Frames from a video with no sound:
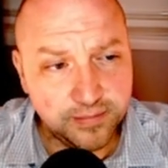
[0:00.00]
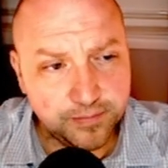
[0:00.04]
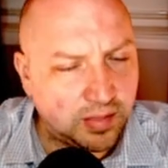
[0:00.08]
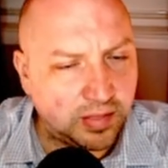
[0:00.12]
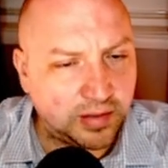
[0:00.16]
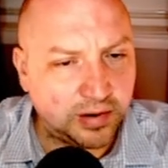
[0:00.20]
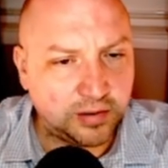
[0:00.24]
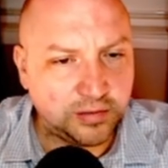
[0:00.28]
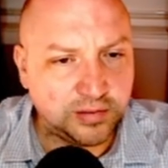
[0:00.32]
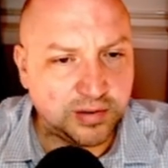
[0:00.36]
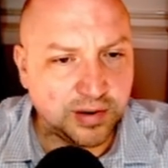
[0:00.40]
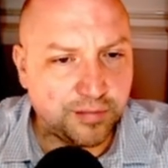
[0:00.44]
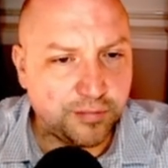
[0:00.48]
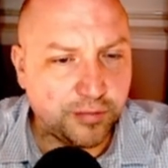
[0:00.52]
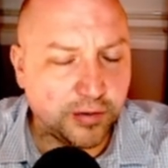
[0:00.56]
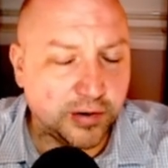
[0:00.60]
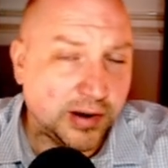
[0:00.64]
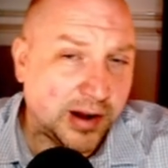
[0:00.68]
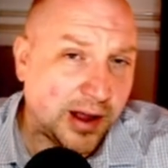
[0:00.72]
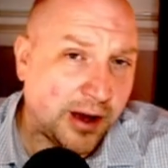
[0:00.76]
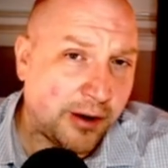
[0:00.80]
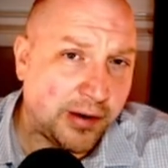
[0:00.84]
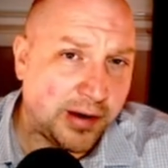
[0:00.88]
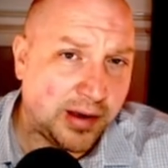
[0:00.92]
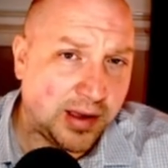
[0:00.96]
A little different
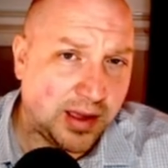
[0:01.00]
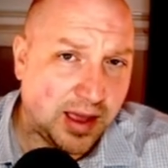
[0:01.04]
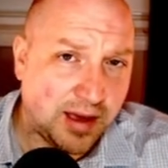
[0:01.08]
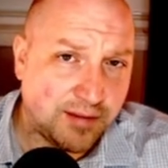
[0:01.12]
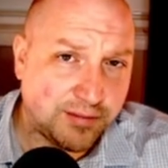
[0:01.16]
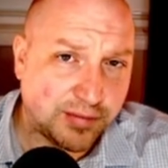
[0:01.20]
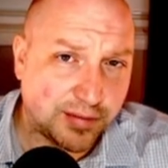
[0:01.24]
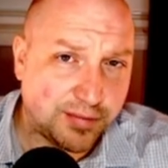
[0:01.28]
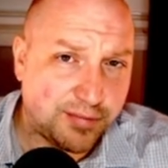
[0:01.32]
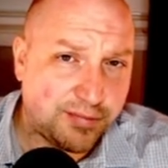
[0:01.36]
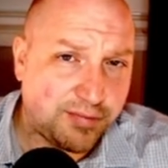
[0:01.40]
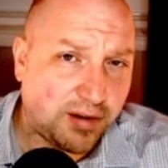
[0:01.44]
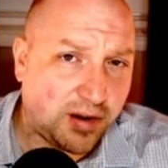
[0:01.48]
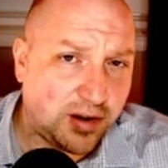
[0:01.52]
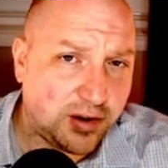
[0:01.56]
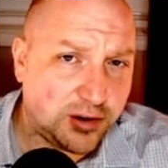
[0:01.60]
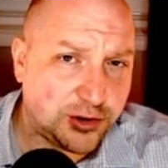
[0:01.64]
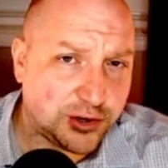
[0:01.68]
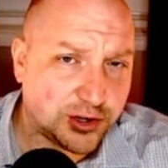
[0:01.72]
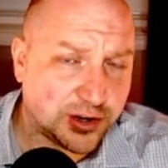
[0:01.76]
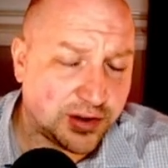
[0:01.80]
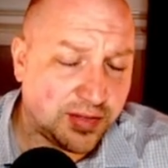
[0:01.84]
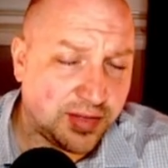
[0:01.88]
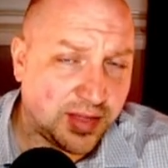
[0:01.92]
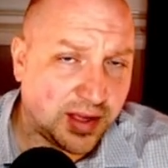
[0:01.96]
now, I have a
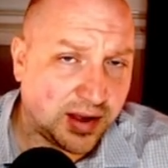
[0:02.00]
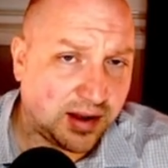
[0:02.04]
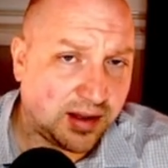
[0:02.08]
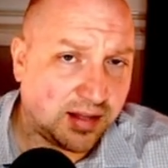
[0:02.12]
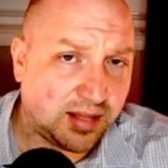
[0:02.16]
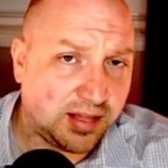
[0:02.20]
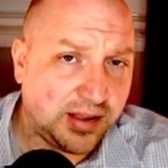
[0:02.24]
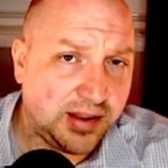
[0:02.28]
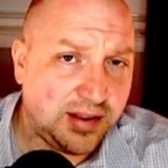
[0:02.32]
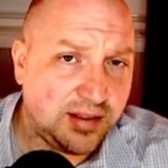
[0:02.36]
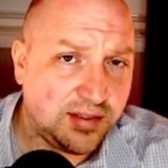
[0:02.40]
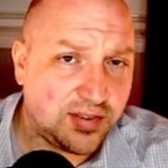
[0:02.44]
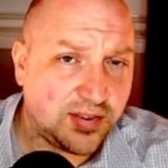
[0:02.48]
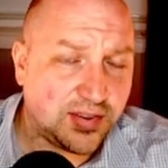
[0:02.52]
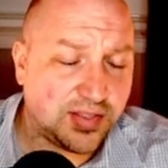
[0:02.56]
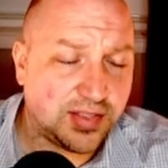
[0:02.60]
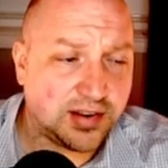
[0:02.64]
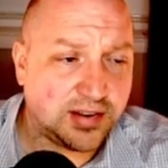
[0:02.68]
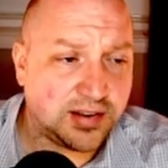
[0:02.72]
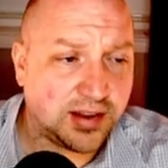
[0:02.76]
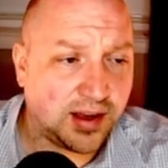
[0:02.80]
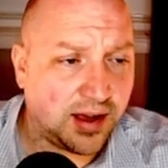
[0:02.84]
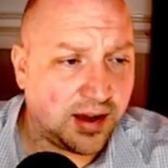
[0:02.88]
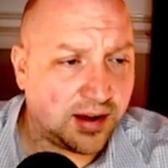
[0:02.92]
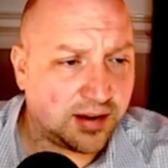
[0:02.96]
function that cleans the
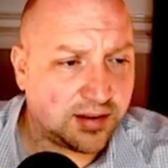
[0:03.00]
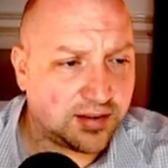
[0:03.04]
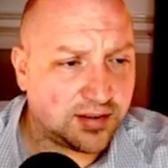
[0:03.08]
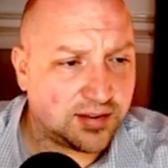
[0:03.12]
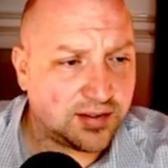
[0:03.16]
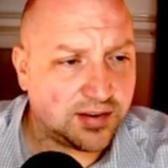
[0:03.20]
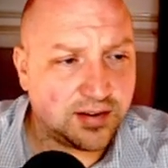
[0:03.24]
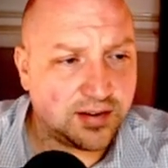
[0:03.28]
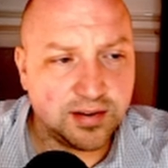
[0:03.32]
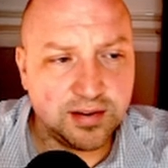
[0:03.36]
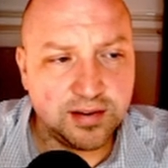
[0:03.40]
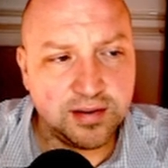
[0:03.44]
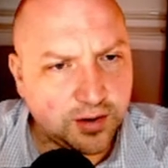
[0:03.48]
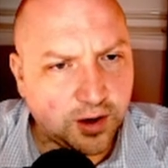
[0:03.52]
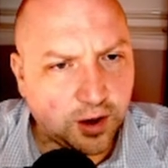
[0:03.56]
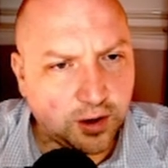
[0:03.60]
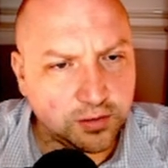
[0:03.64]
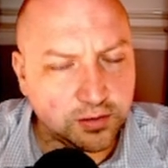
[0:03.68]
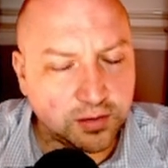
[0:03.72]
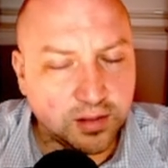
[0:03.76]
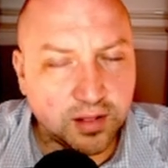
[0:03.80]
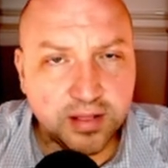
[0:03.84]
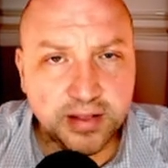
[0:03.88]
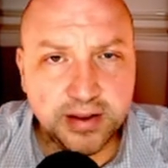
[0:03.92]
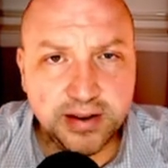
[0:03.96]
text. It's
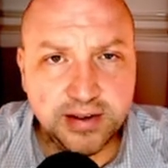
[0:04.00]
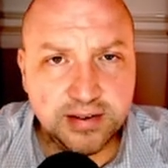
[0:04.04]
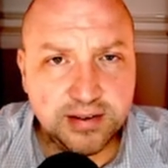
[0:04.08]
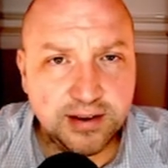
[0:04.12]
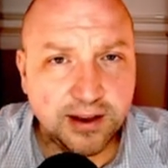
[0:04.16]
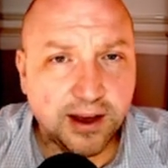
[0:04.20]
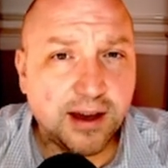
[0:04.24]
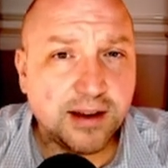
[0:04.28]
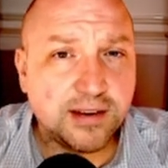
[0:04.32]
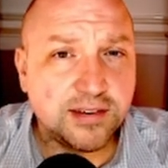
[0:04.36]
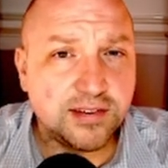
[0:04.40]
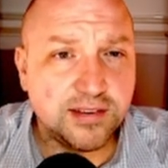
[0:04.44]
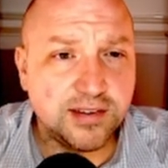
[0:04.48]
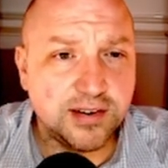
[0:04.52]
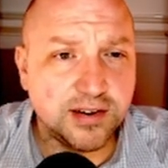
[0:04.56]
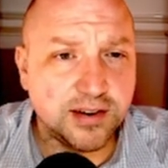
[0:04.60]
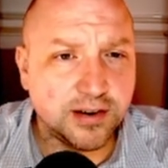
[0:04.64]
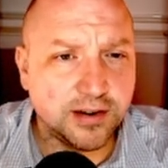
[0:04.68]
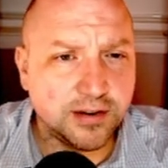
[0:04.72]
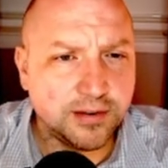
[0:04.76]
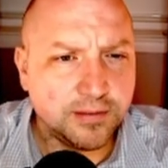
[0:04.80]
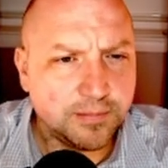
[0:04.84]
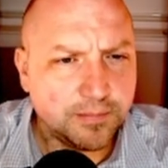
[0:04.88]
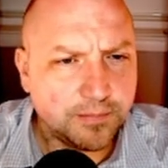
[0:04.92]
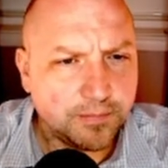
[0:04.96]
called clean text
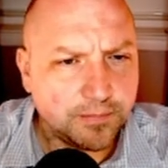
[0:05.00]
here.